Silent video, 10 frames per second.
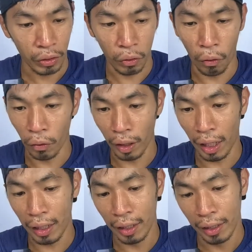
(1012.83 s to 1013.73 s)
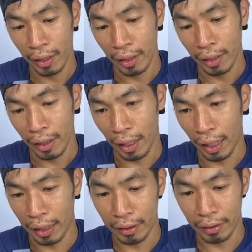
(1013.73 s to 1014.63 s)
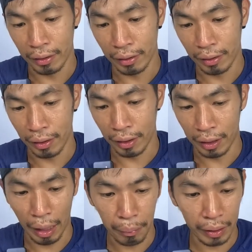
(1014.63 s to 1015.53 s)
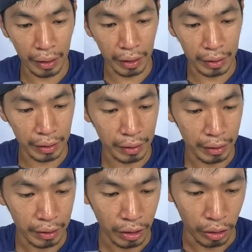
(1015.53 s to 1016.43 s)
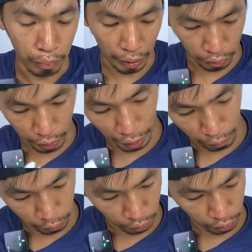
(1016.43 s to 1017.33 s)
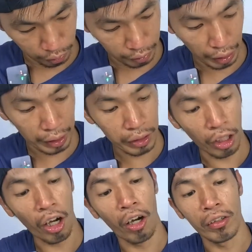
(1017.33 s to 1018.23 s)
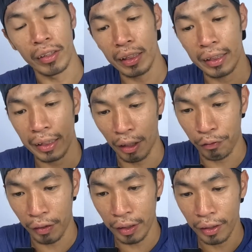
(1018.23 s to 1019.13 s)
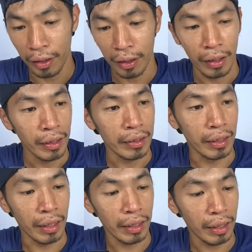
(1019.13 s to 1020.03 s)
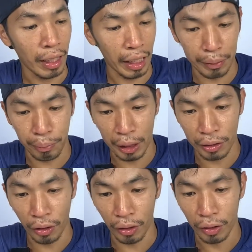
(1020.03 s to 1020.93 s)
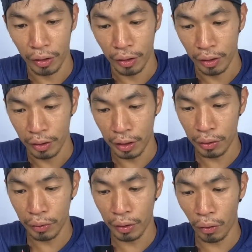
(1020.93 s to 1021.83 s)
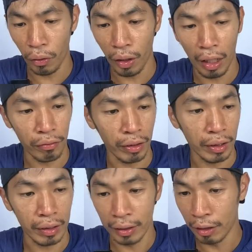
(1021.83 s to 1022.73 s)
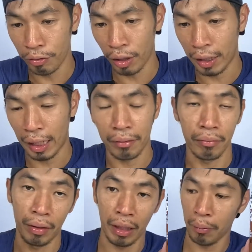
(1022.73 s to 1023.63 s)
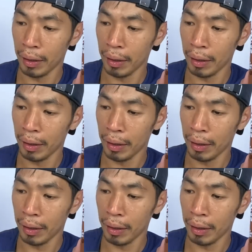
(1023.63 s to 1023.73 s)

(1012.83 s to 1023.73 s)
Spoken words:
cola and lemon taste, but today I'm going to test on this caffeine, the espresso. These two all have a different kind, but never